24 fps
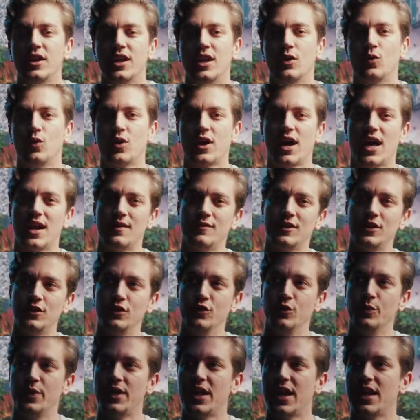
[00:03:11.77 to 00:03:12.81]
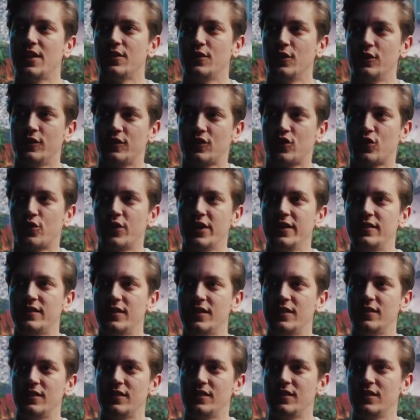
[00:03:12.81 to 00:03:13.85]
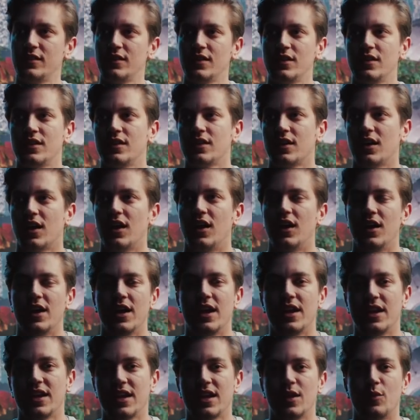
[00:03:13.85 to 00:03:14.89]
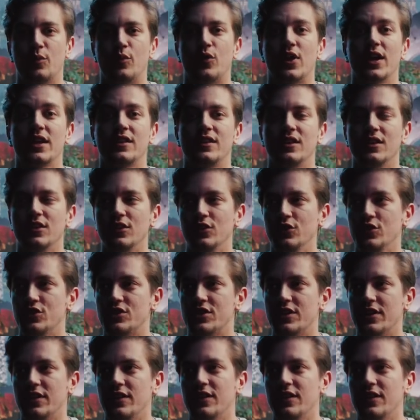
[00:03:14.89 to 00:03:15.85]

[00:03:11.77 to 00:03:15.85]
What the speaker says: it will kind of illuminate those creases and again break the illusion.